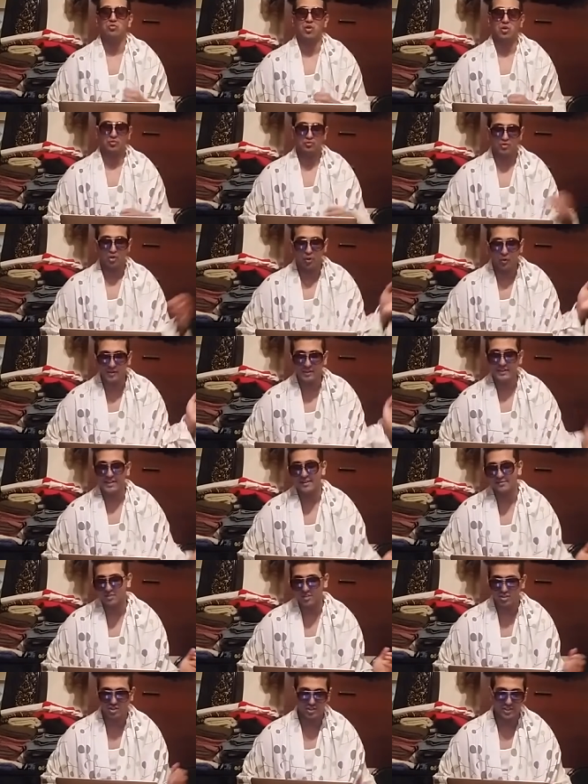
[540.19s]
grow. No one
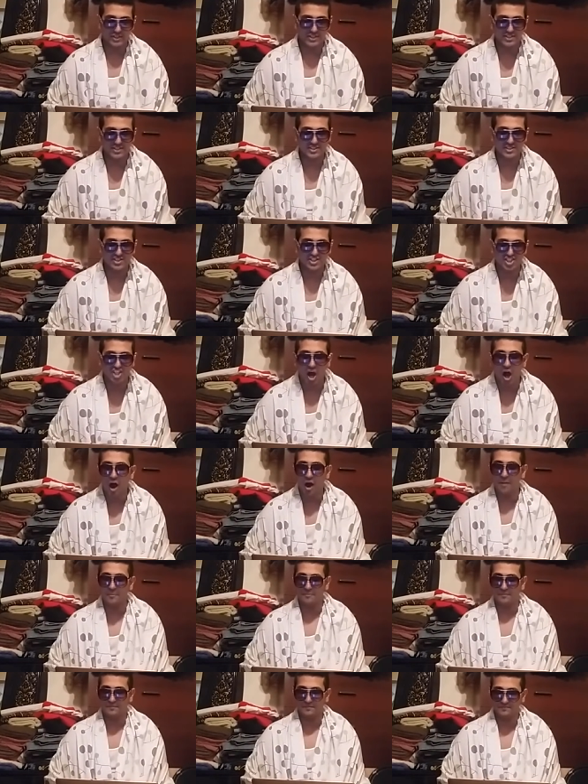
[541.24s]
gives a shit. This is
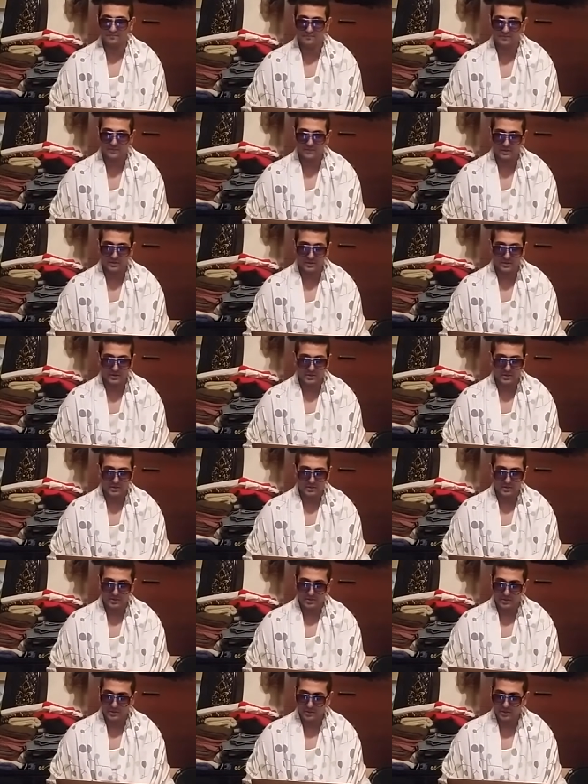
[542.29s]
dumb.
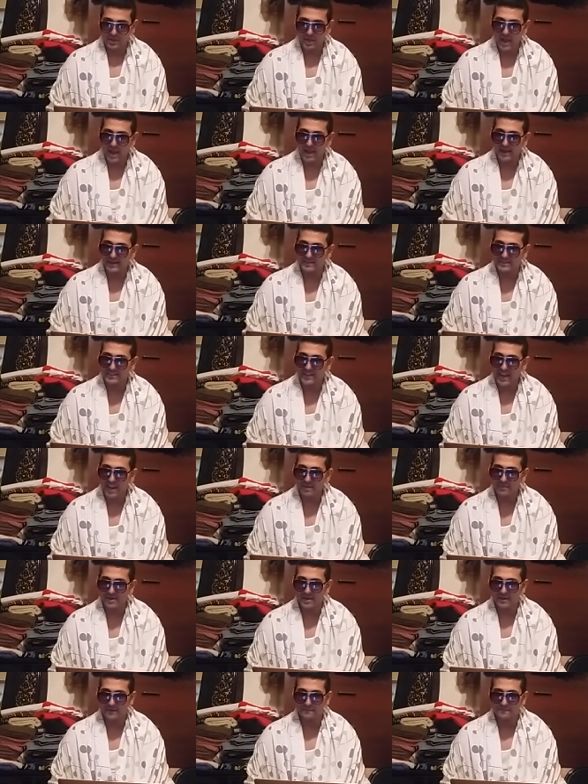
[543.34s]
God
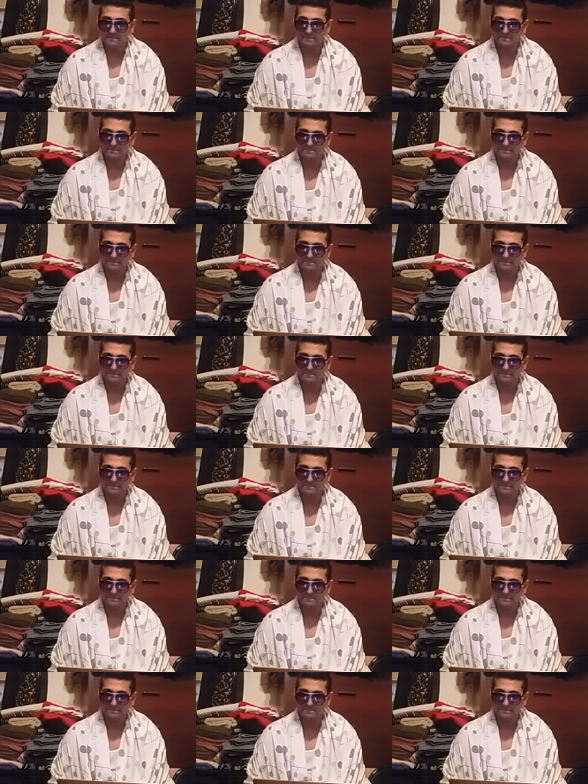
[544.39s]
damn it.